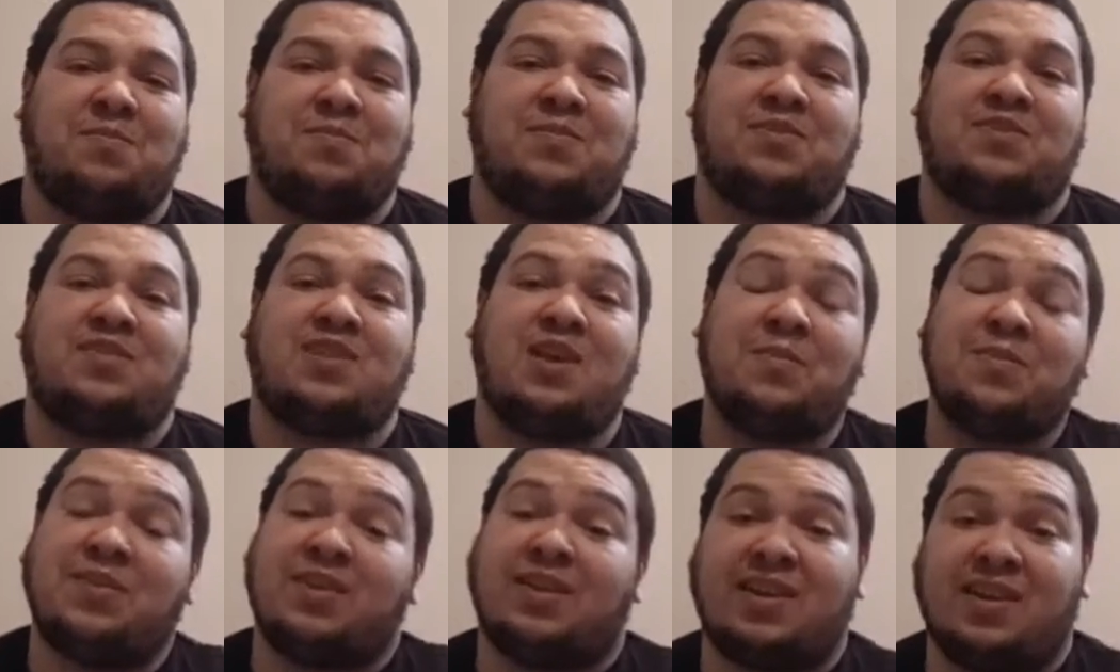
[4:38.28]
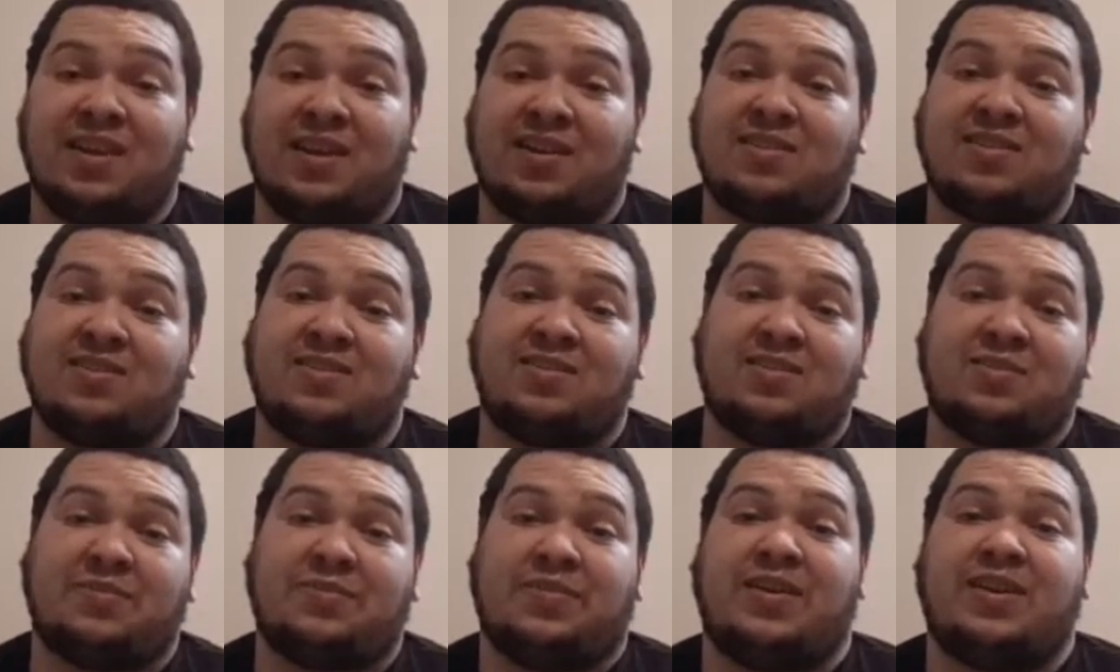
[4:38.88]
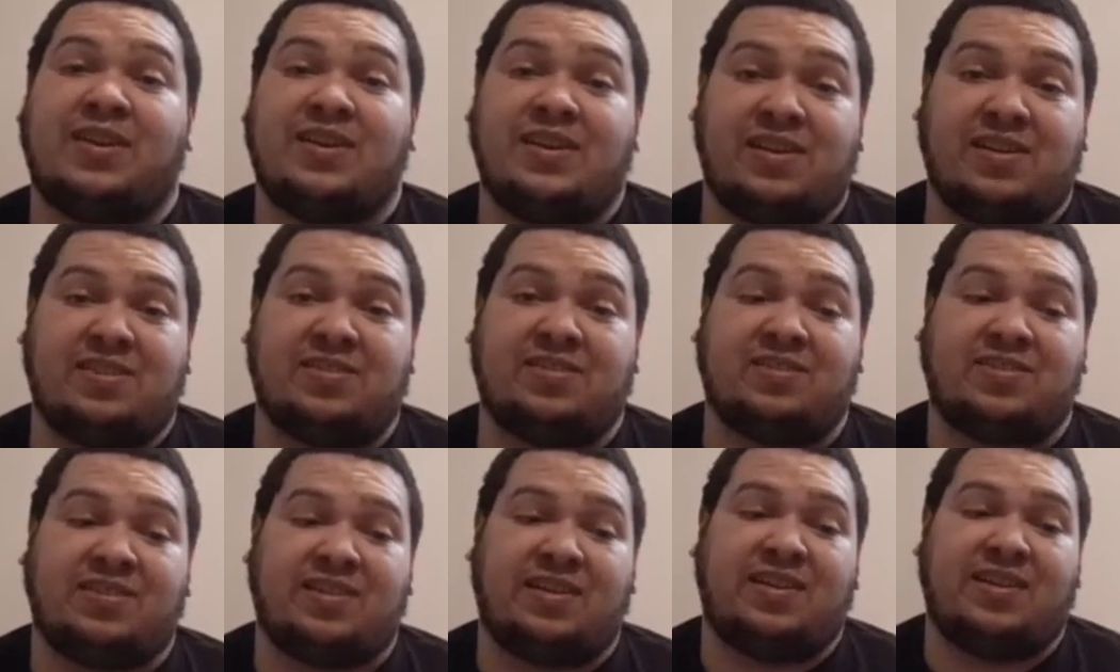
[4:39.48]
Some of the characters are funny,
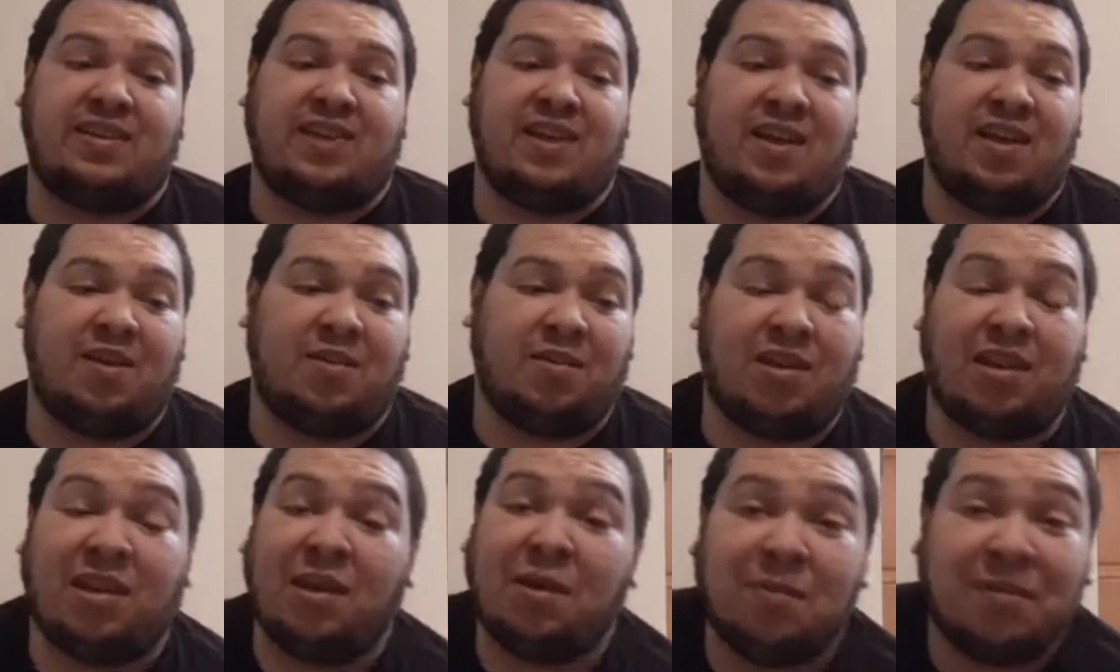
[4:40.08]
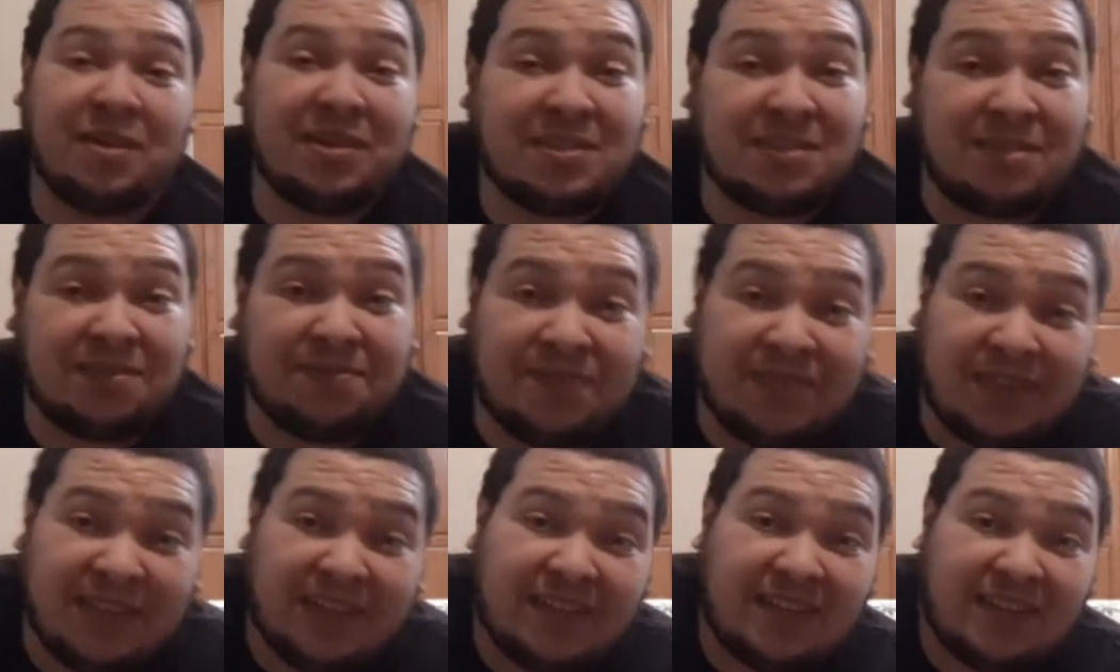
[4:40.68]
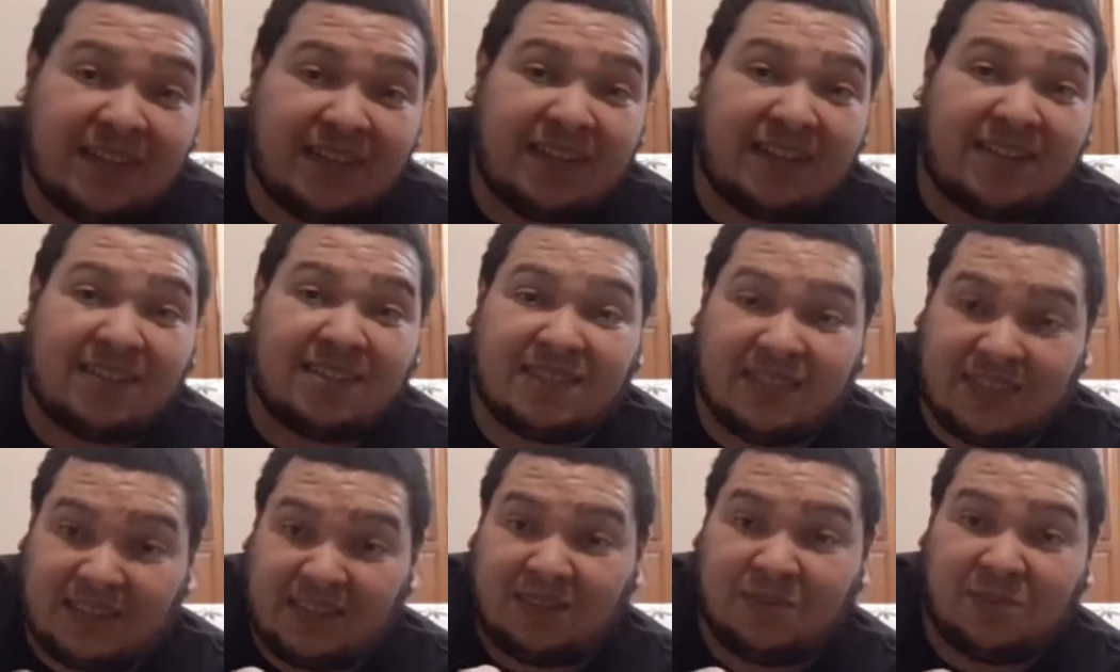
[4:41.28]
interesting. Chloe Sevigny
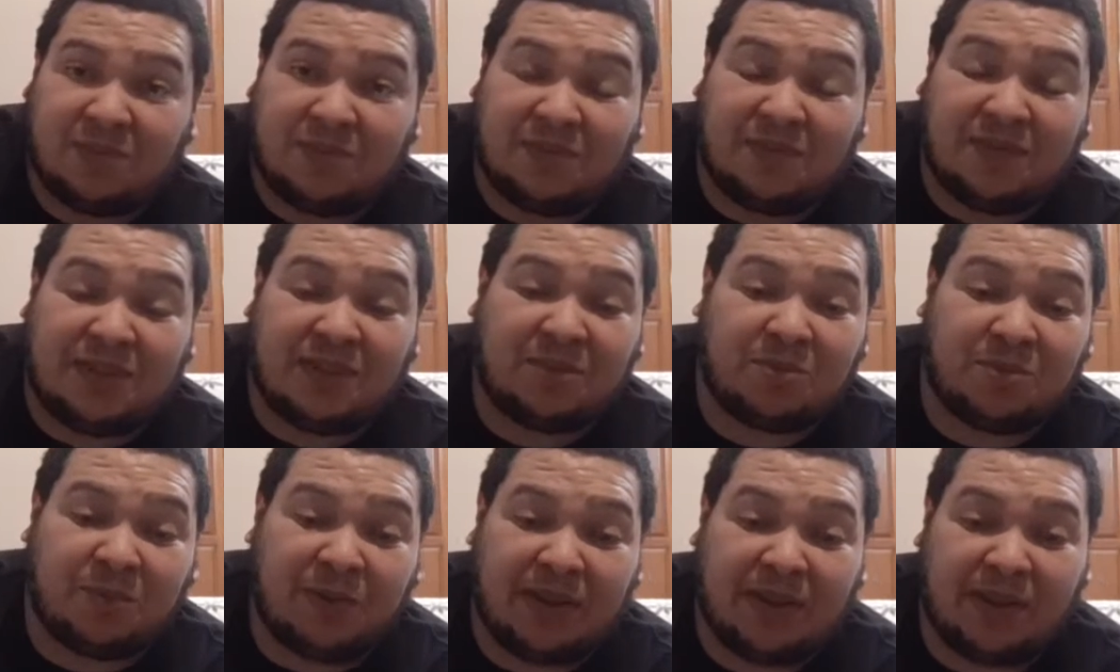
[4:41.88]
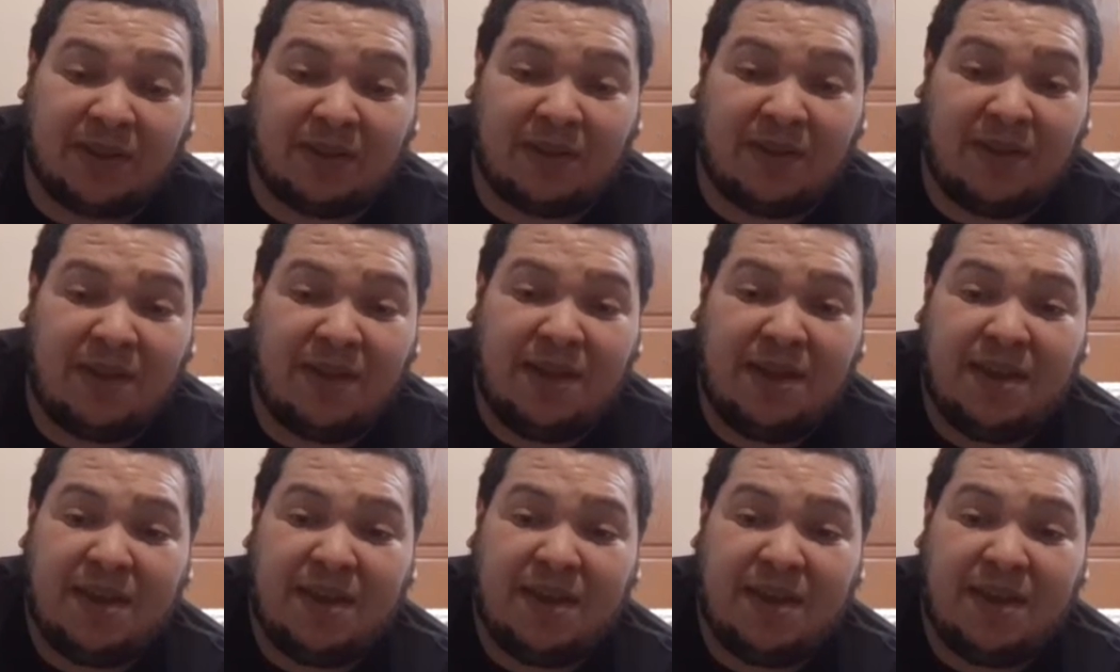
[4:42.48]
is in this movie as well.